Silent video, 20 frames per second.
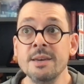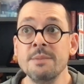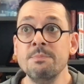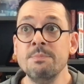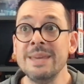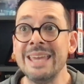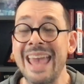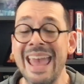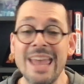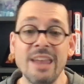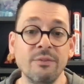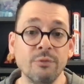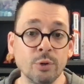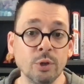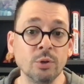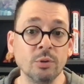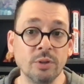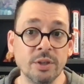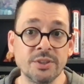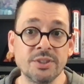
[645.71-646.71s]

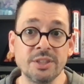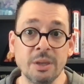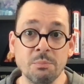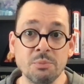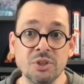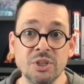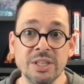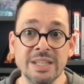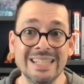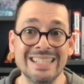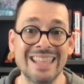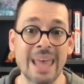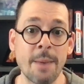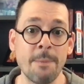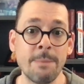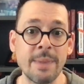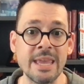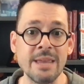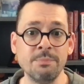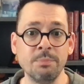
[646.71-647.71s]
behavioral assumptions that
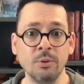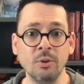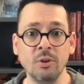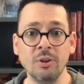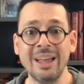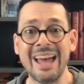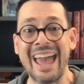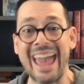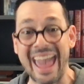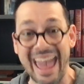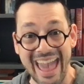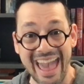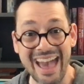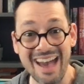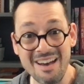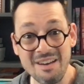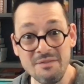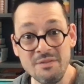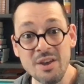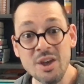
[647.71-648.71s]
people
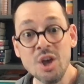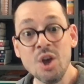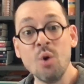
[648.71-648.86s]
have